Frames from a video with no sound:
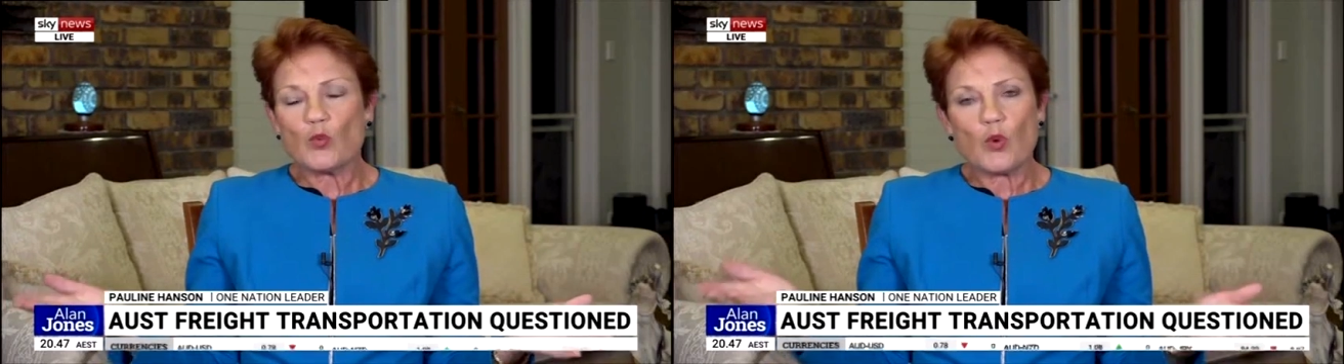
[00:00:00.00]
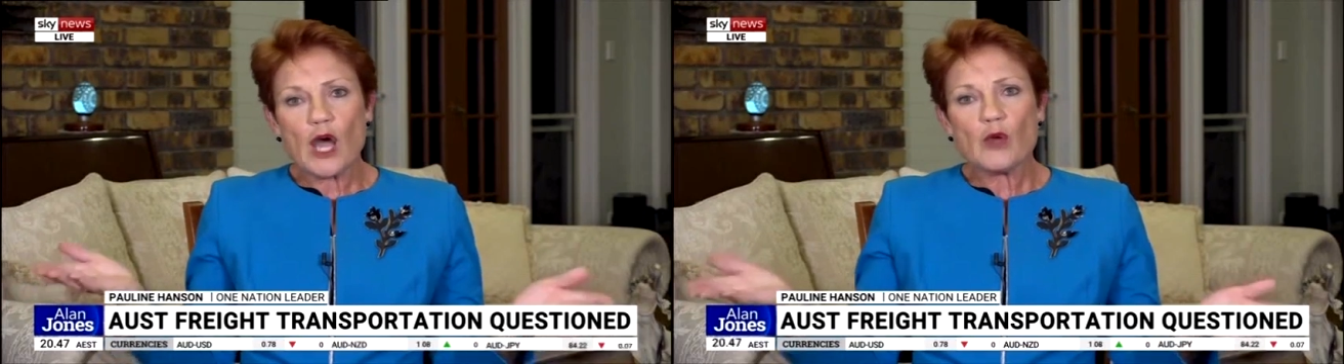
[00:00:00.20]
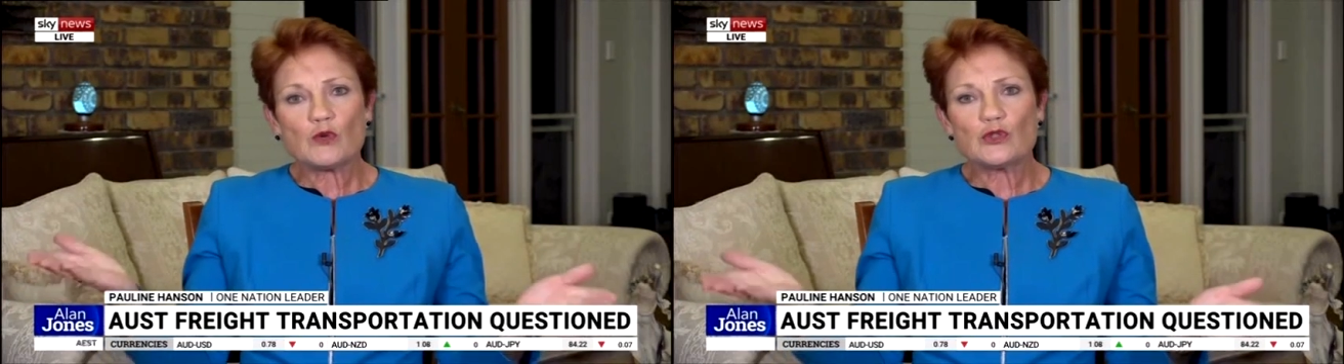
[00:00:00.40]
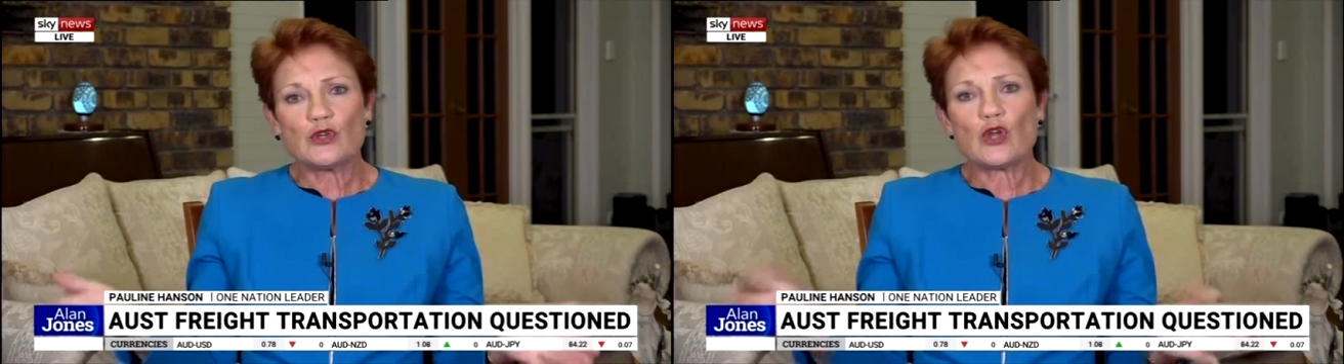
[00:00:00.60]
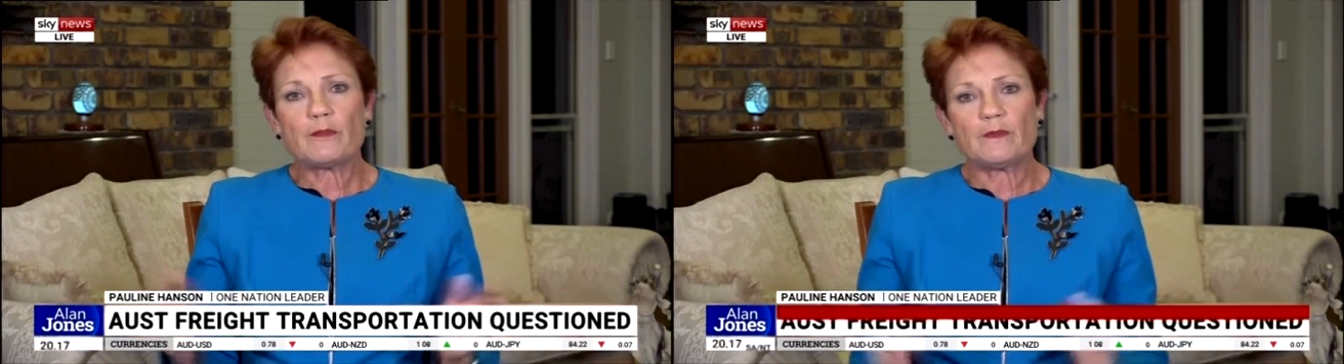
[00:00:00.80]
Why will you
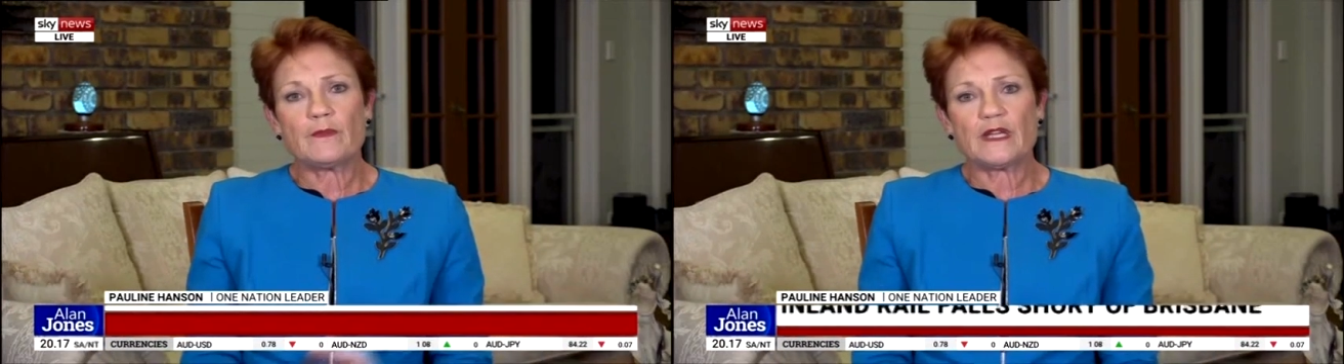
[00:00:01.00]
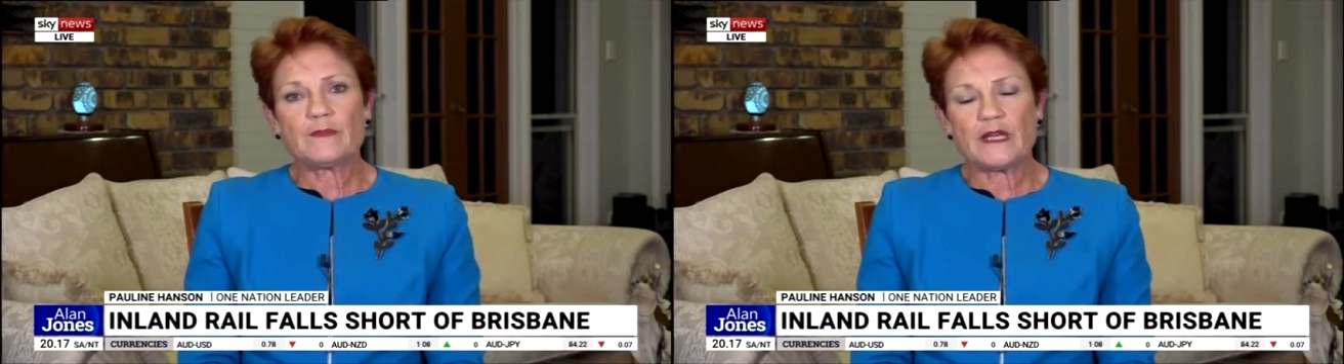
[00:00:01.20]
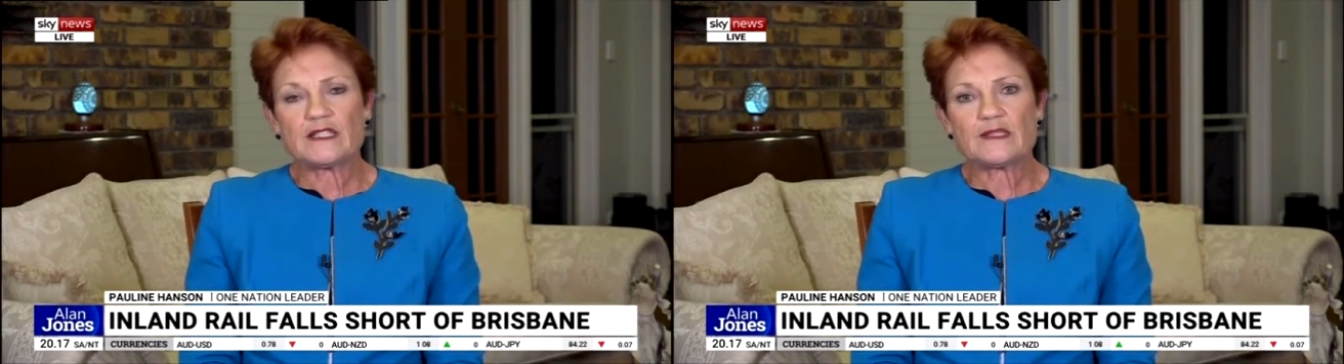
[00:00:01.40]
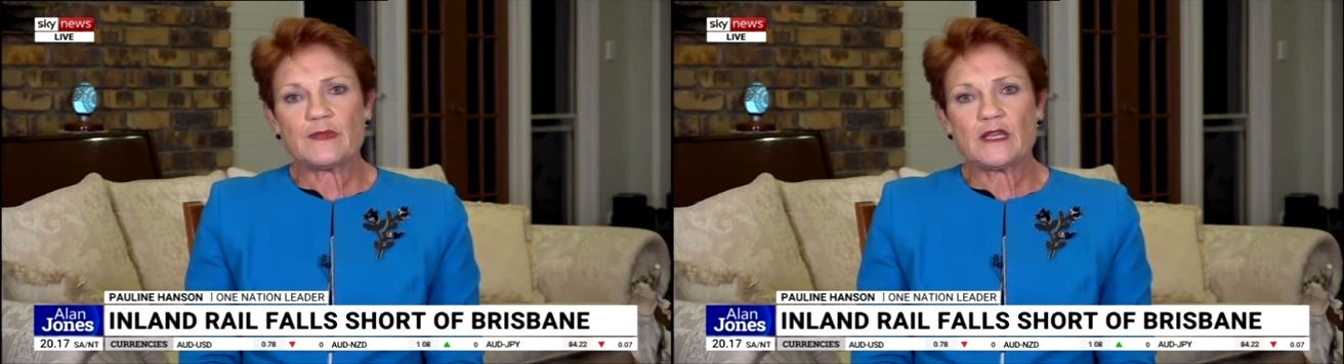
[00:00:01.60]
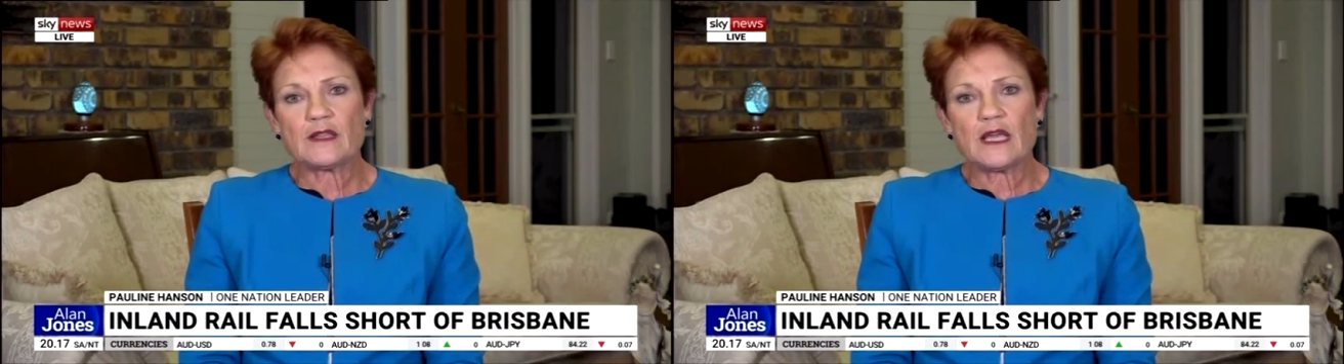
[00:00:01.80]
not meet Peter
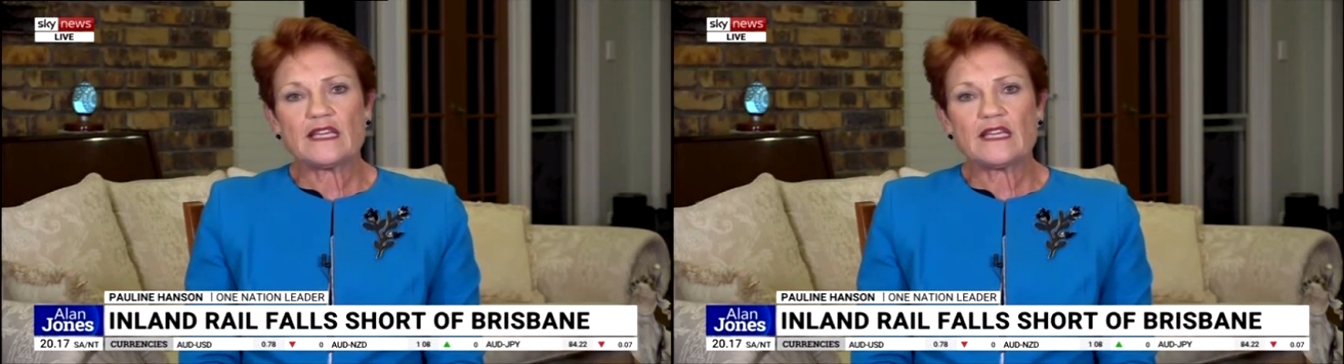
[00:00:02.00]
Smith?